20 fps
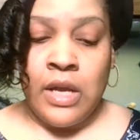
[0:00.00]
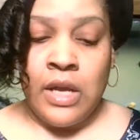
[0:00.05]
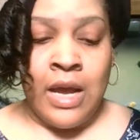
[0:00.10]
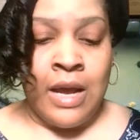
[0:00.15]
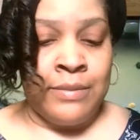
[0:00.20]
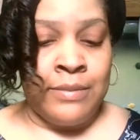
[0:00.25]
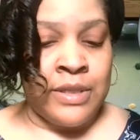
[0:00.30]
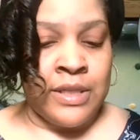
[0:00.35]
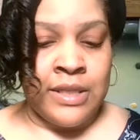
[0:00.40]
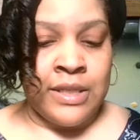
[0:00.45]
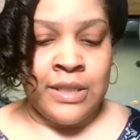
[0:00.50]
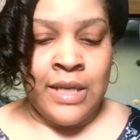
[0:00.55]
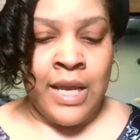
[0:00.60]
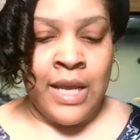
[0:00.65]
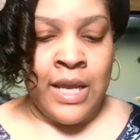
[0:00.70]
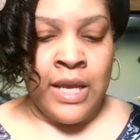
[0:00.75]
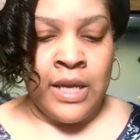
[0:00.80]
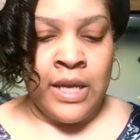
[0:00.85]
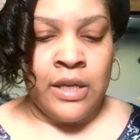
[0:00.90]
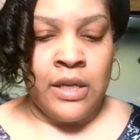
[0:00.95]
I'm just
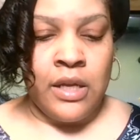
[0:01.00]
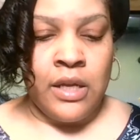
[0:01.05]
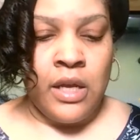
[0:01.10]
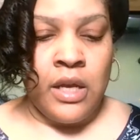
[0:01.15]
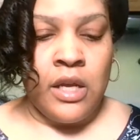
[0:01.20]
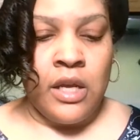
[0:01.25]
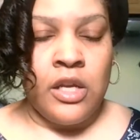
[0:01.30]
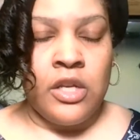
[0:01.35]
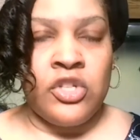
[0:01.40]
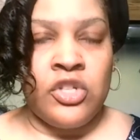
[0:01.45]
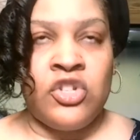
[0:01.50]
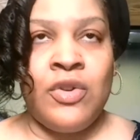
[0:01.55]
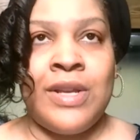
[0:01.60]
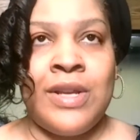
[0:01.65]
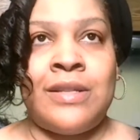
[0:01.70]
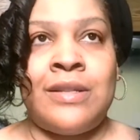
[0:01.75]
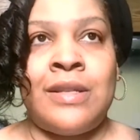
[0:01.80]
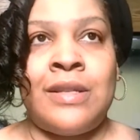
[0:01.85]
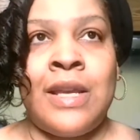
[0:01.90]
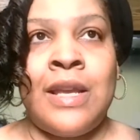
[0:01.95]
saying. So it
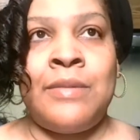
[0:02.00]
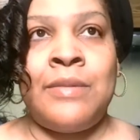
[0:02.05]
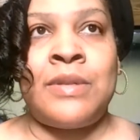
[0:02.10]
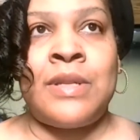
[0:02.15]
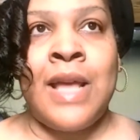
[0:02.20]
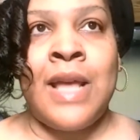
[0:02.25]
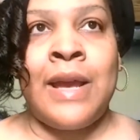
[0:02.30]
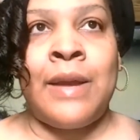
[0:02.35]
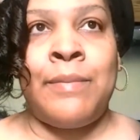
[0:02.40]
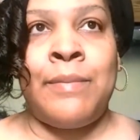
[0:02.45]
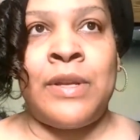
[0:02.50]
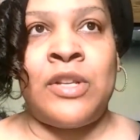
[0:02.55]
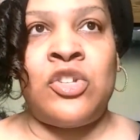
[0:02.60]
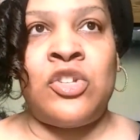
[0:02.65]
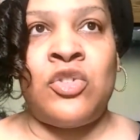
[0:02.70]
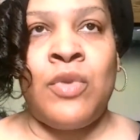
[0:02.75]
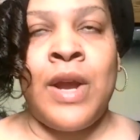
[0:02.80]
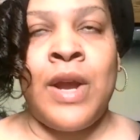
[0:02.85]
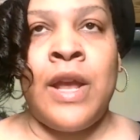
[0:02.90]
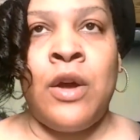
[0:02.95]
seems like
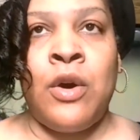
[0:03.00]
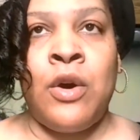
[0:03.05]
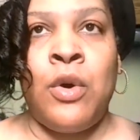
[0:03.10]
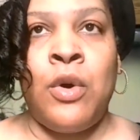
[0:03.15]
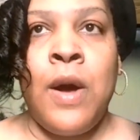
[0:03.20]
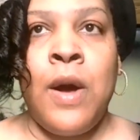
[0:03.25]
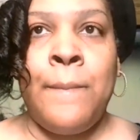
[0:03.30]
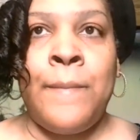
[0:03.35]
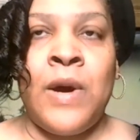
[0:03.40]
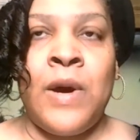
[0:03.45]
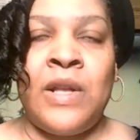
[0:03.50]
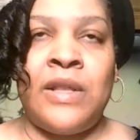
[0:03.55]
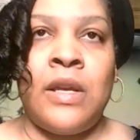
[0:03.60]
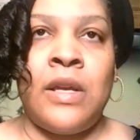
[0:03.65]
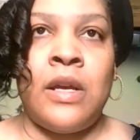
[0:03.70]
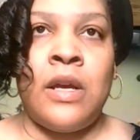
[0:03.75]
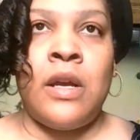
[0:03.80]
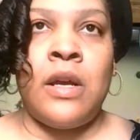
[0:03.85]
betrayal, but